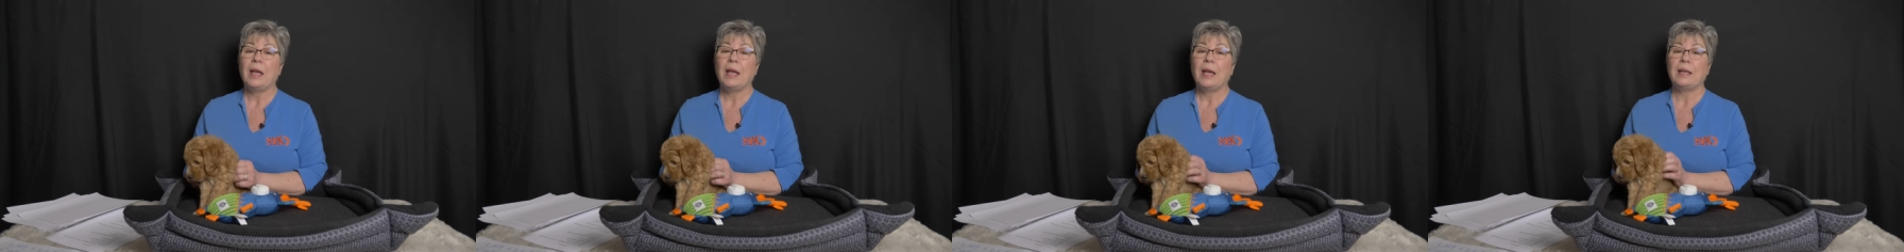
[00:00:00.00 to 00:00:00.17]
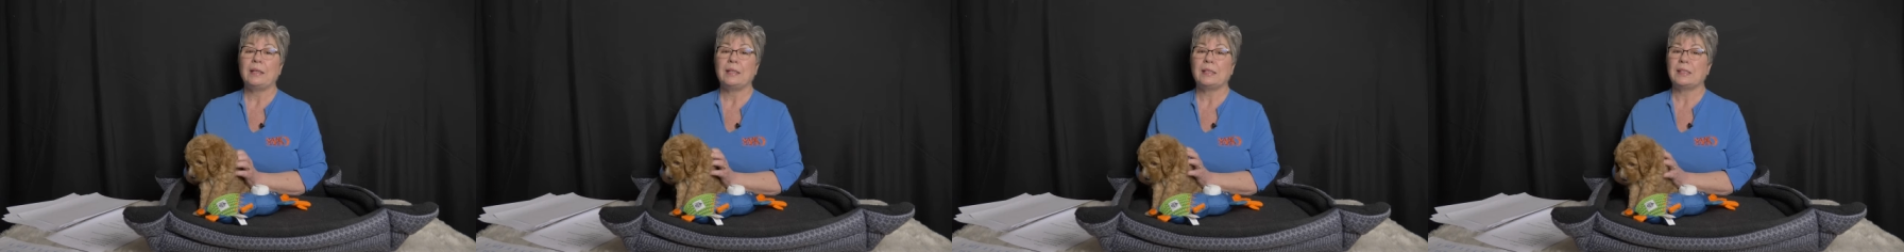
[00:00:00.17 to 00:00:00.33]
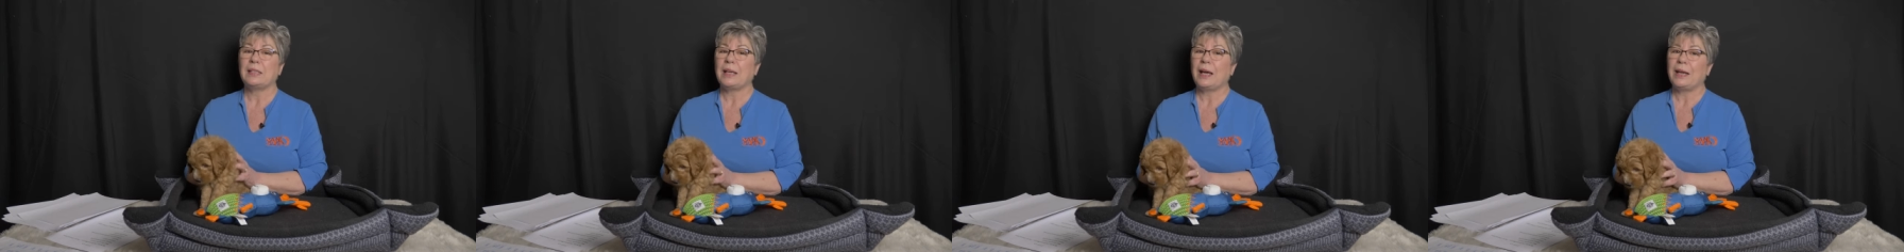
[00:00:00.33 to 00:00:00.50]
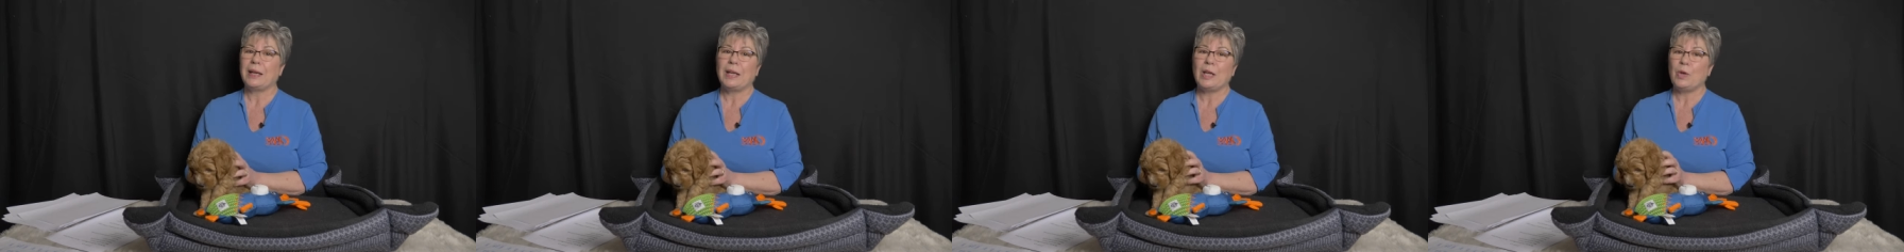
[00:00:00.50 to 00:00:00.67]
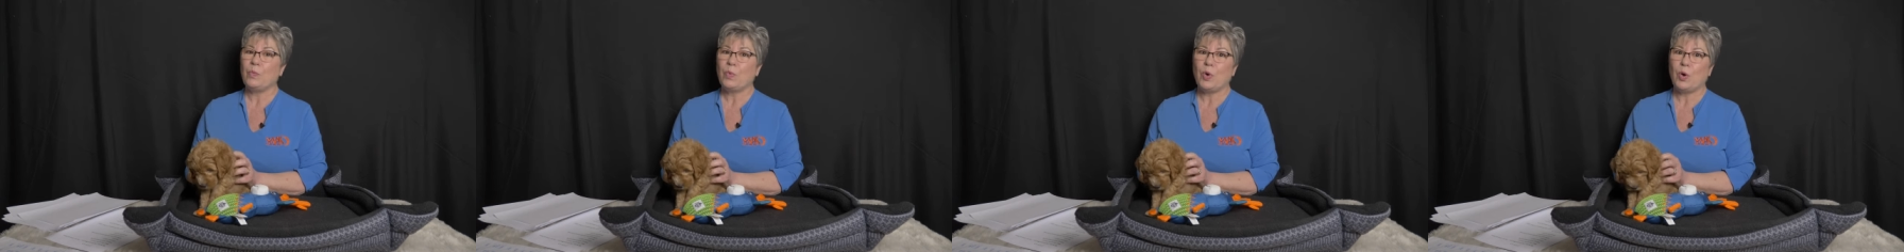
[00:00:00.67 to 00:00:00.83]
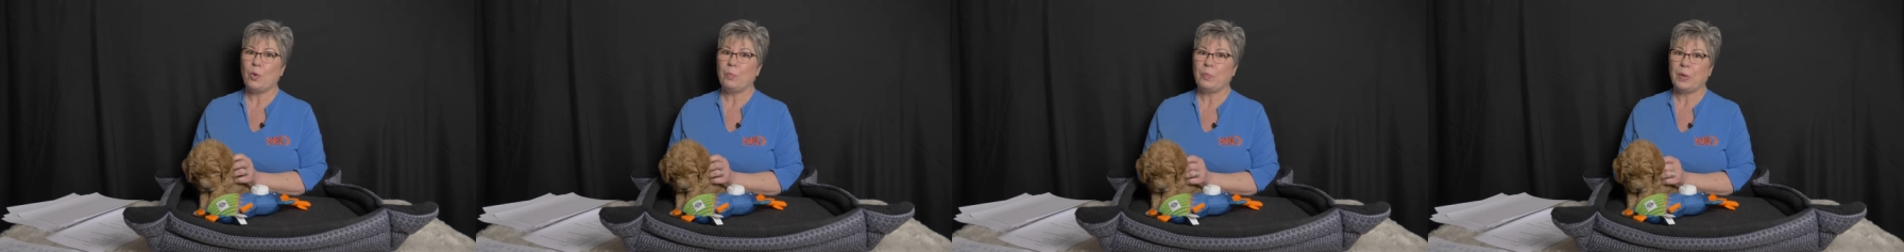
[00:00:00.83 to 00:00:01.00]
and decide
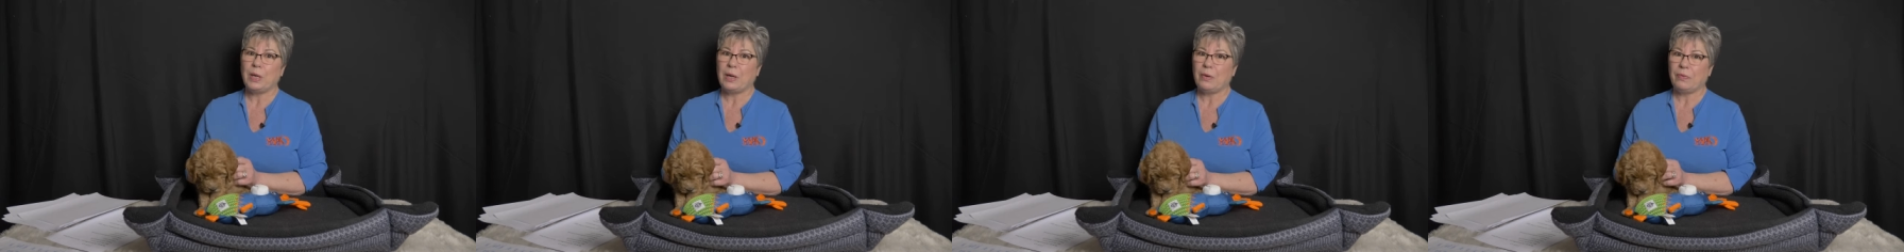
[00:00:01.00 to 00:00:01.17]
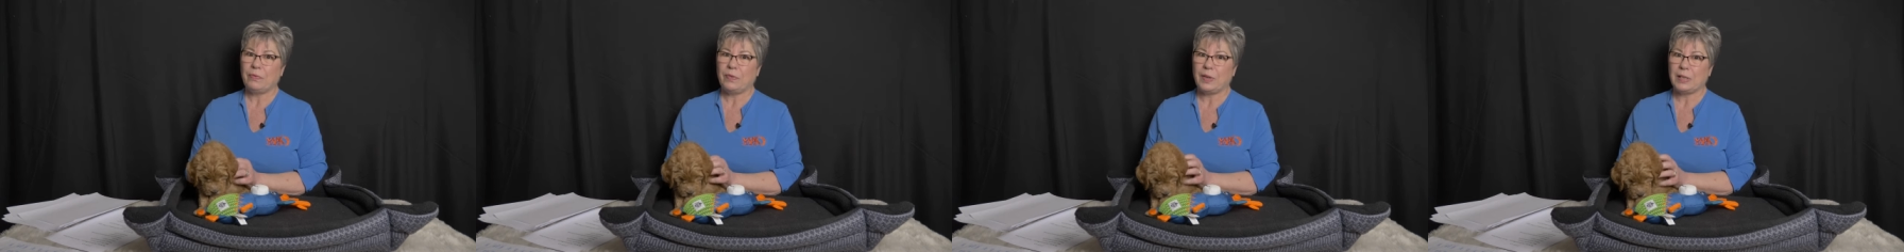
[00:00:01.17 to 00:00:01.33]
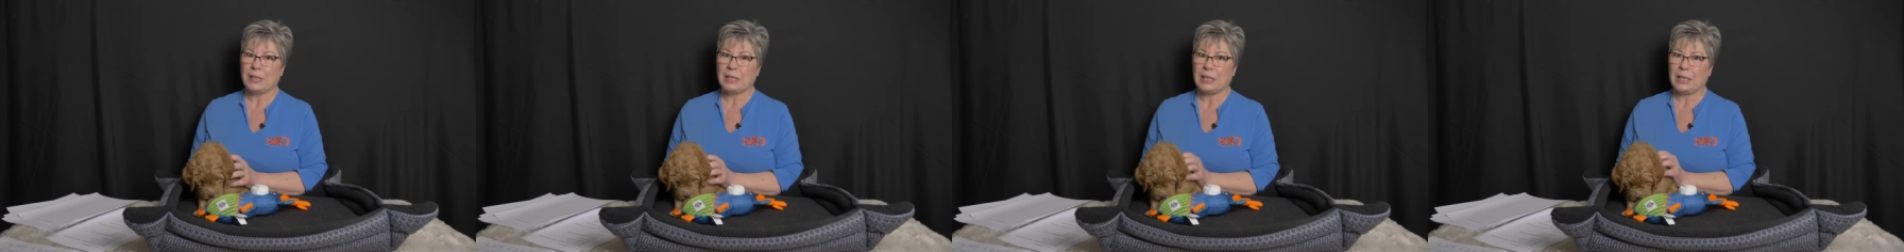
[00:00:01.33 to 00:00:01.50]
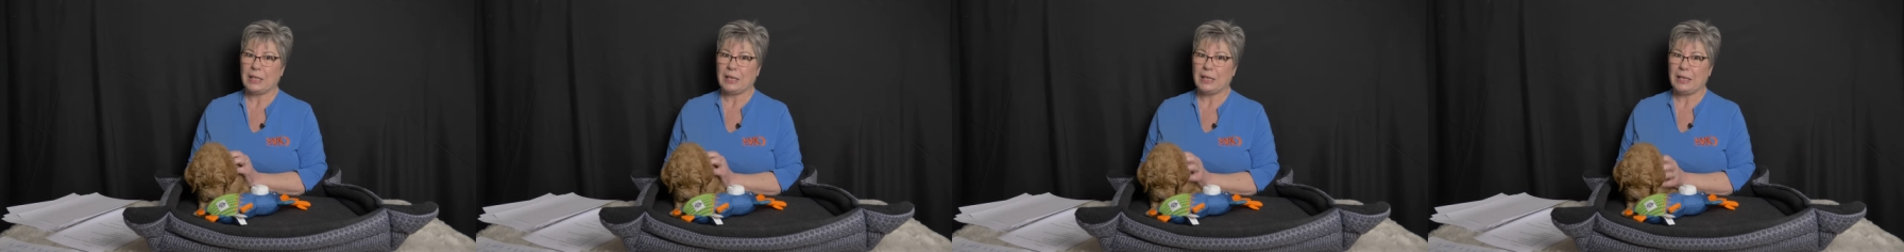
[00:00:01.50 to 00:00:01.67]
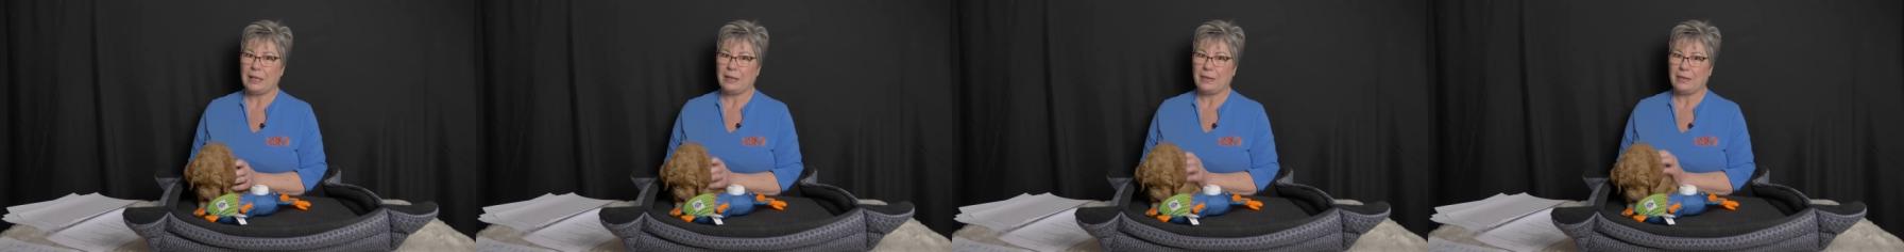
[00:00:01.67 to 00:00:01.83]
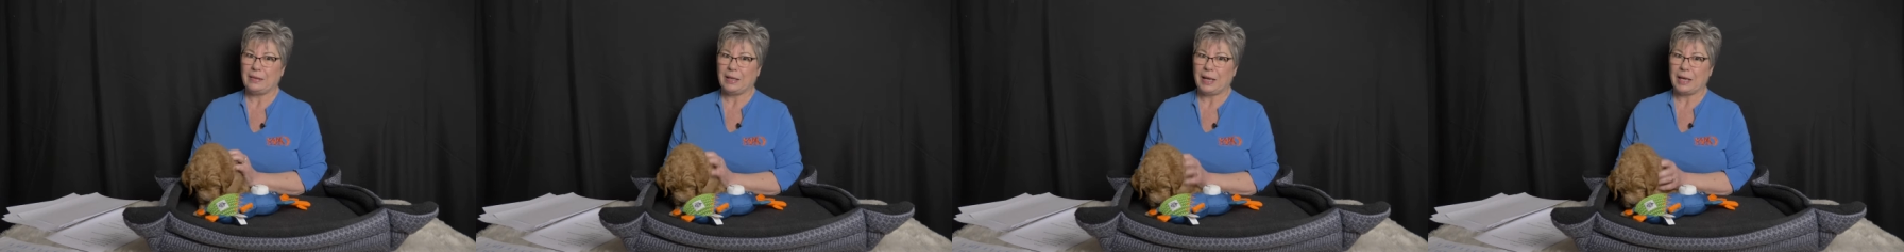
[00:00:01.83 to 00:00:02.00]
he won't be a fussy
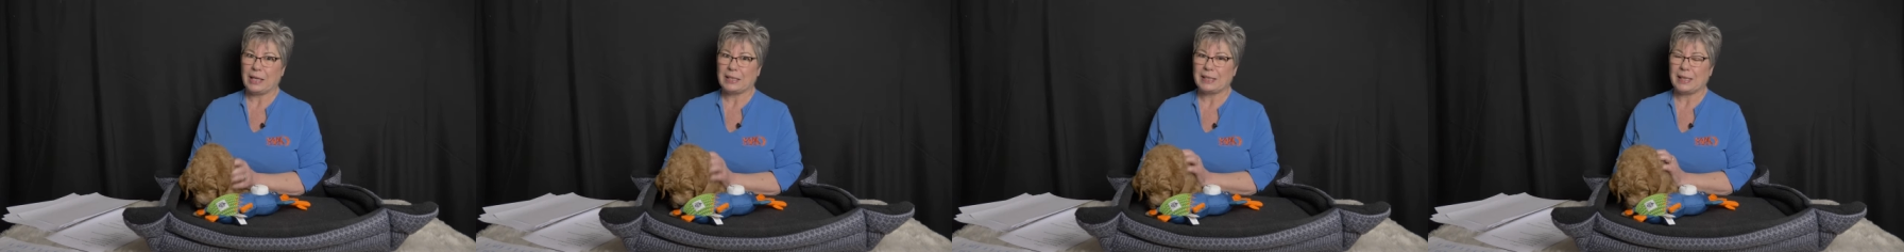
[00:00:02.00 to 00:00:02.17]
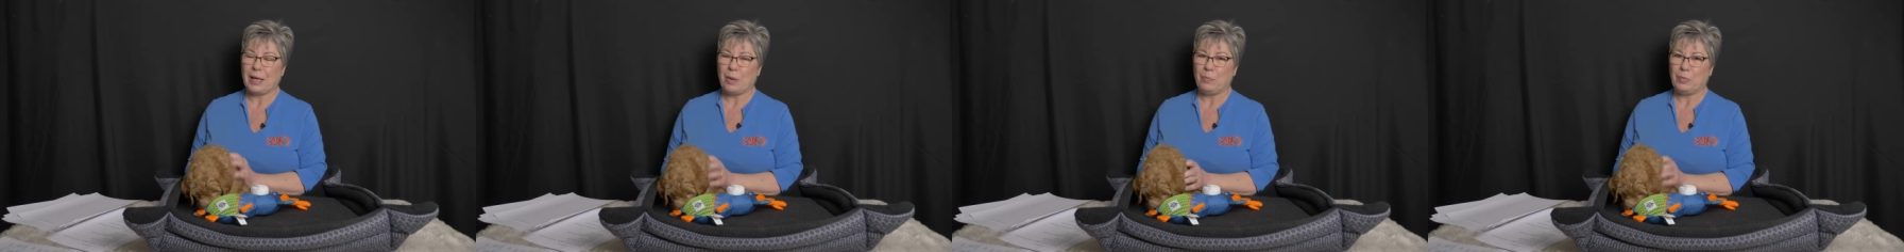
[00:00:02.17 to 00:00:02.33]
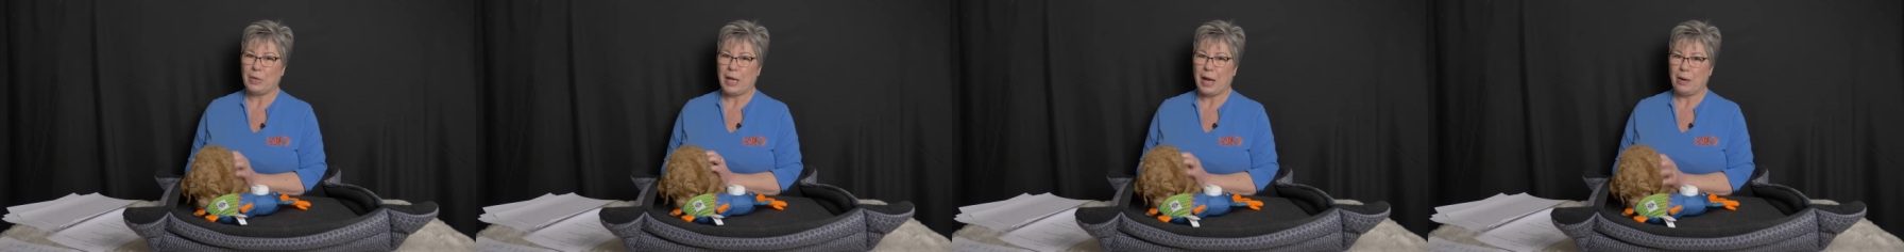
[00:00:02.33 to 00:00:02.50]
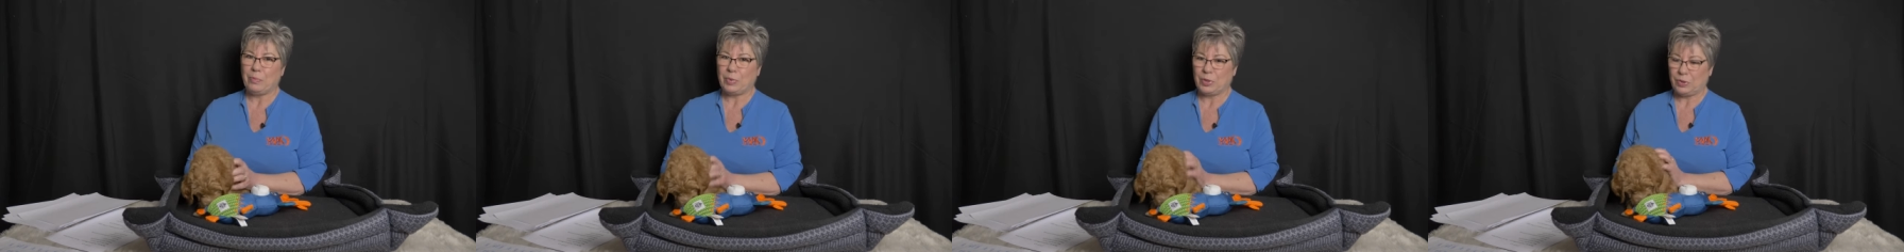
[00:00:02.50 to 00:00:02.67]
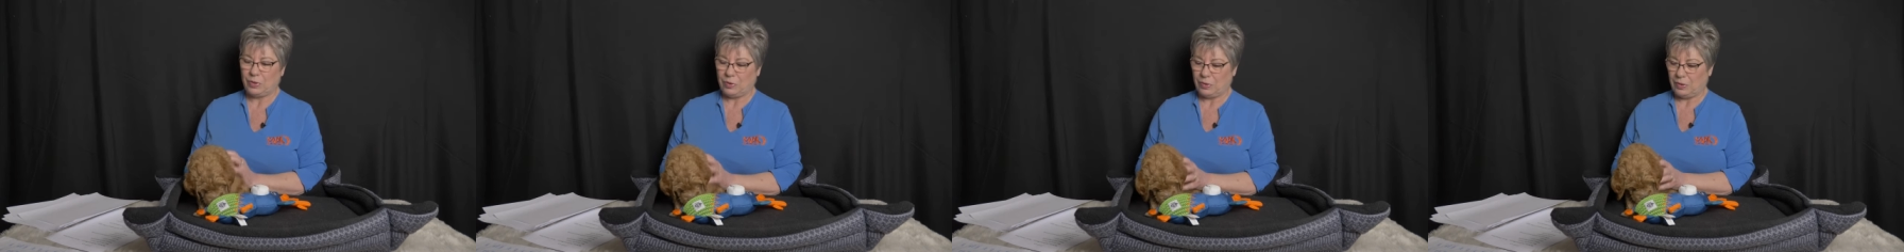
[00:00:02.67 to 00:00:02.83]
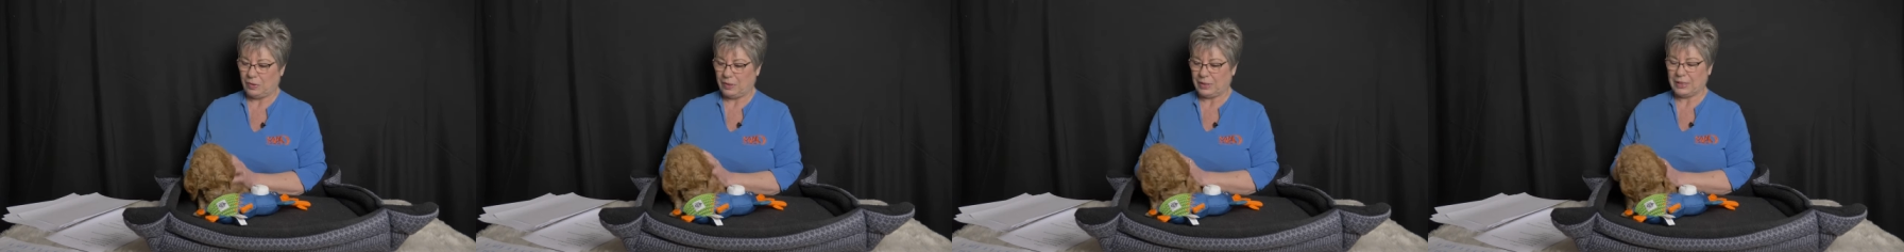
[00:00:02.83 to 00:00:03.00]
eater like some
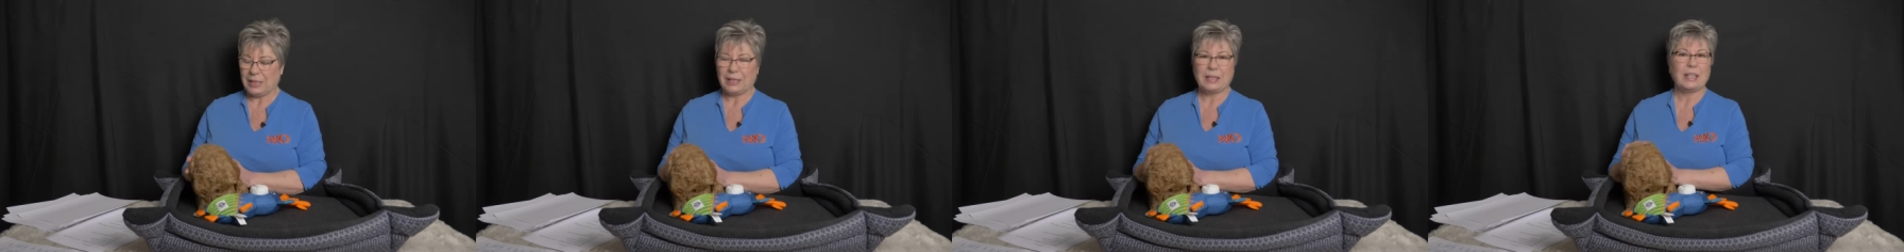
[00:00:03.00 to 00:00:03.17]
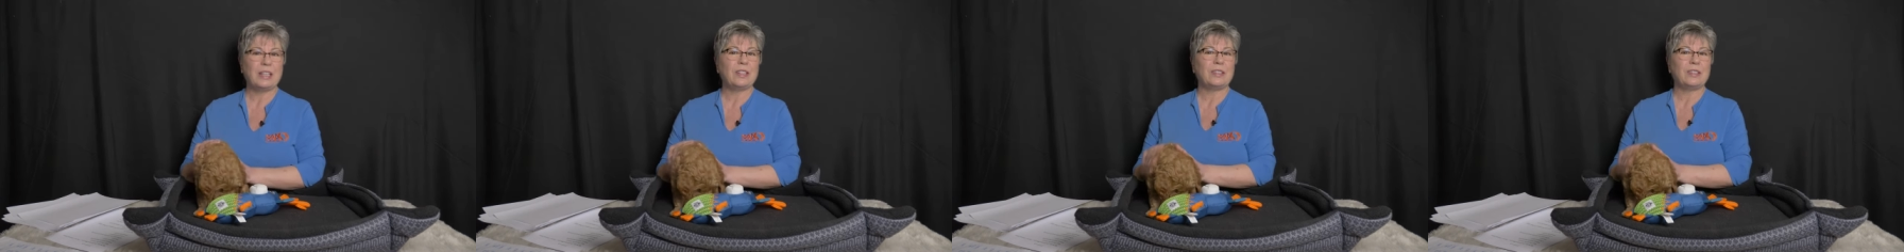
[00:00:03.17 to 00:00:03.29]
Labradoodles and